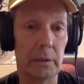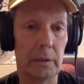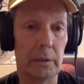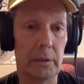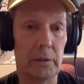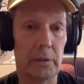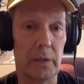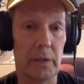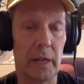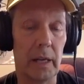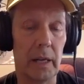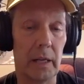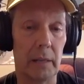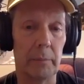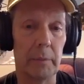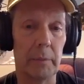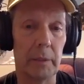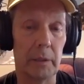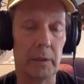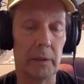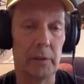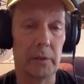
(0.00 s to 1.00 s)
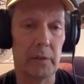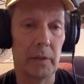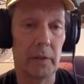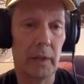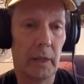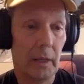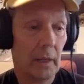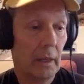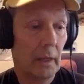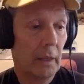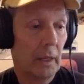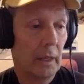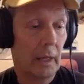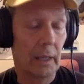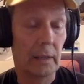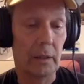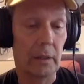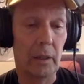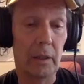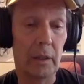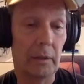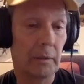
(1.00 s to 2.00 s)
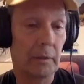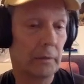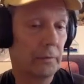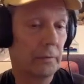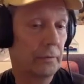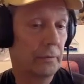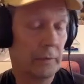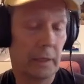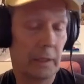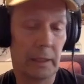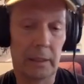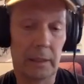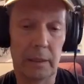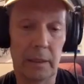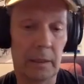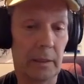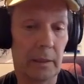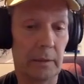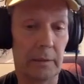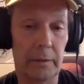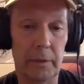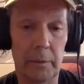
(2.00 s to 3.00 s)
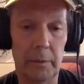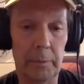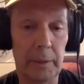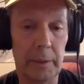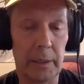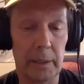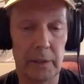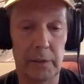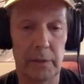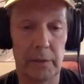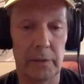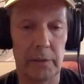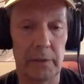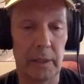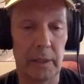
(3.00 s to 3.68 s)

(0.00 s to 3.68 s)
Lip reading: it's sad because I love LBSs.